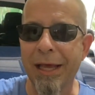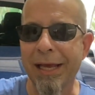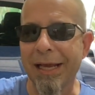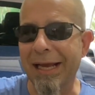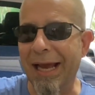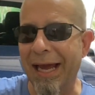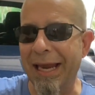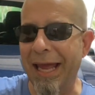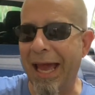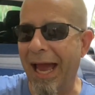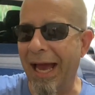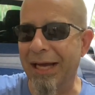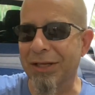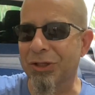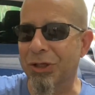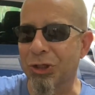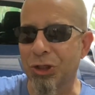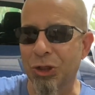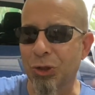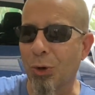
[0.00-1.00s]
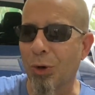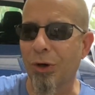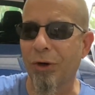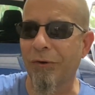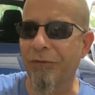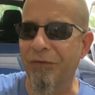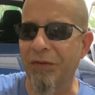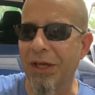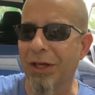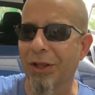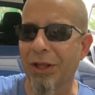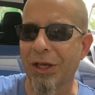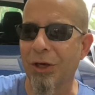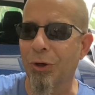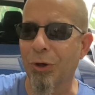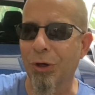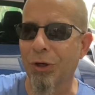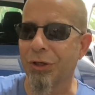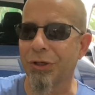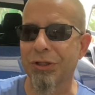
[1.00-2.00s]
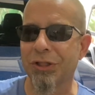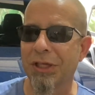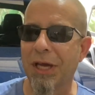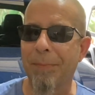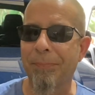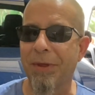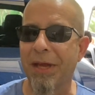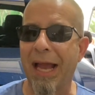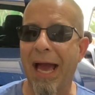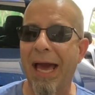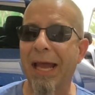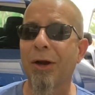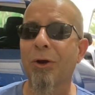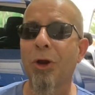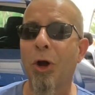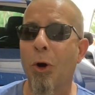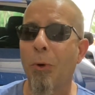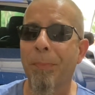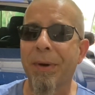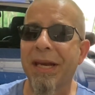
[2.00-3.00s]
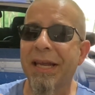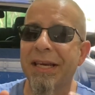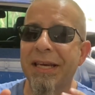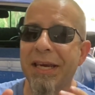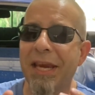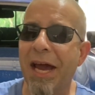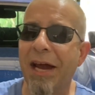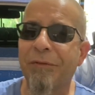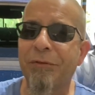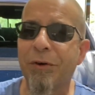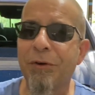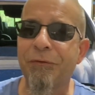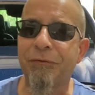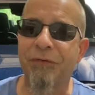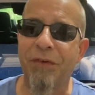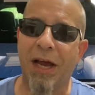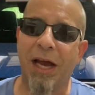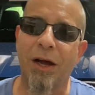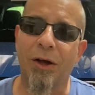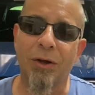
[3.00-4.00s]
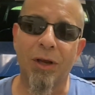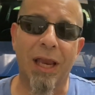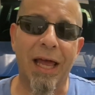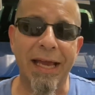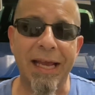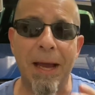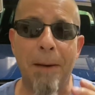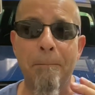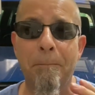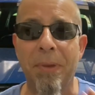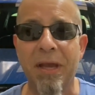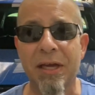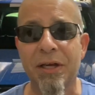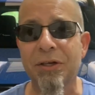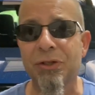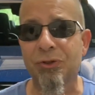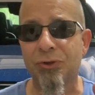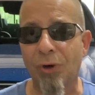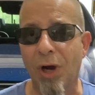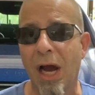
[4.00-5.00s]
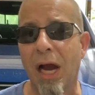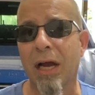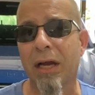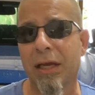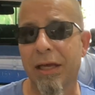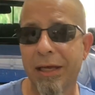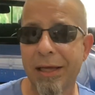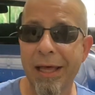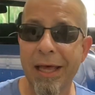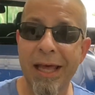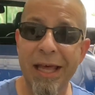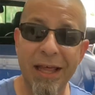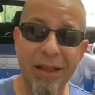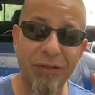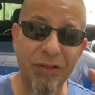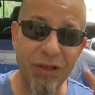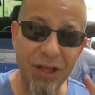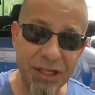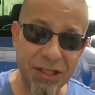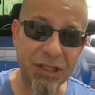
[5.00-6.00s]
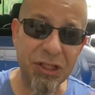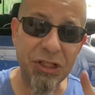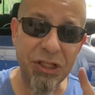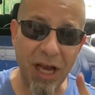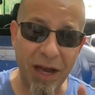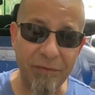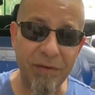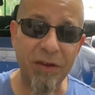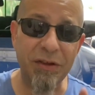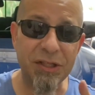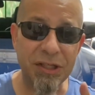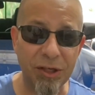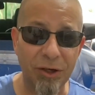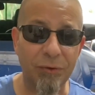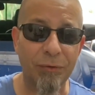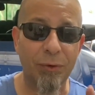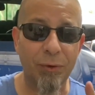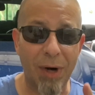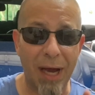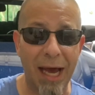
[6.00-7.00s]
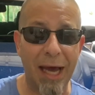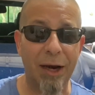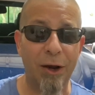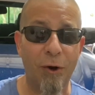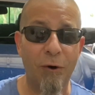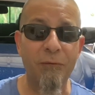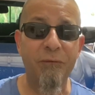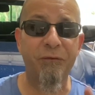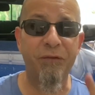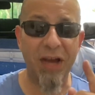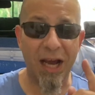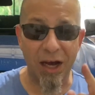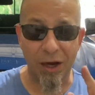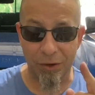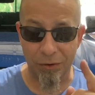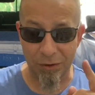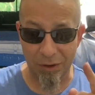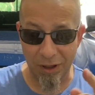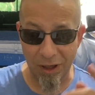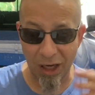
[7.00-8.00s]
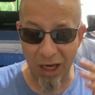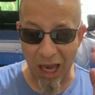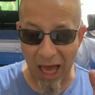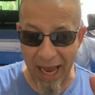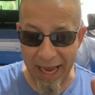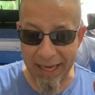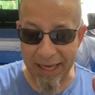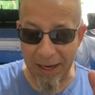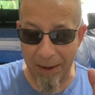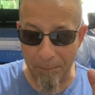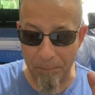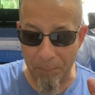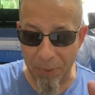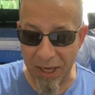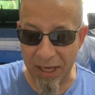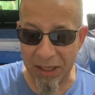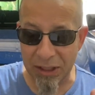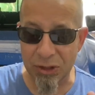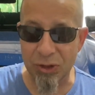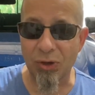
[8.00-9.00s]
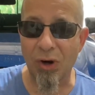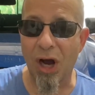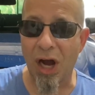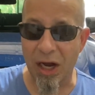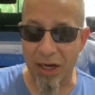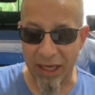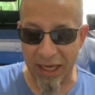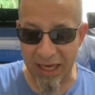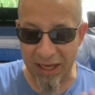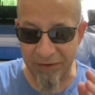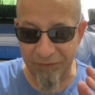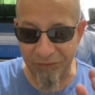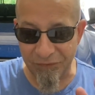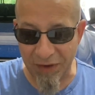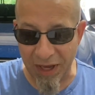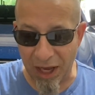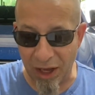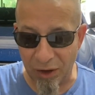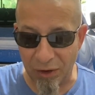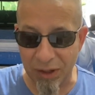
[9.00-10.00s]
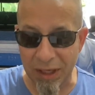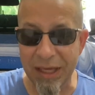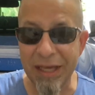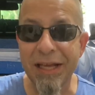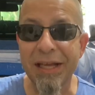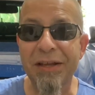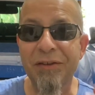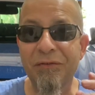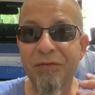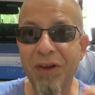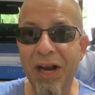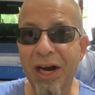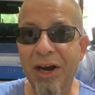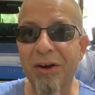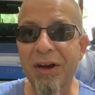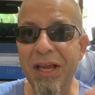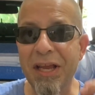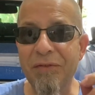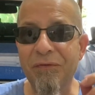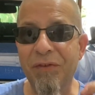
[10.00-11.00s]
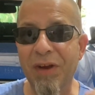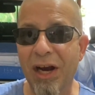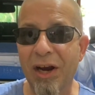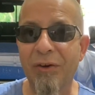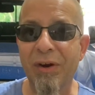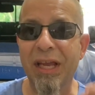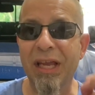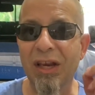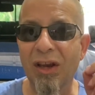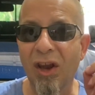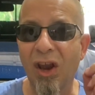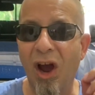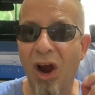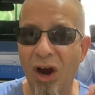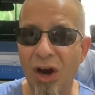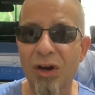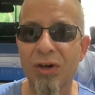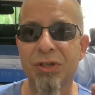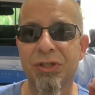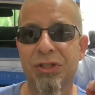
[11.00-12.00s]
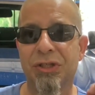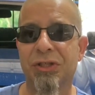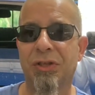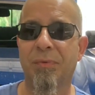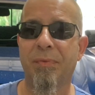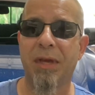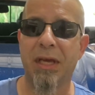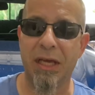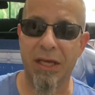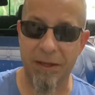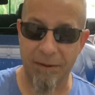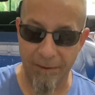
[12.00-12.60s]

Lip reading: Kind of has a shorter feeling hood or something, I don't know, but it never felt like a big truck. This Chevy Silverado felt like a big truck. It felt very, very large to me.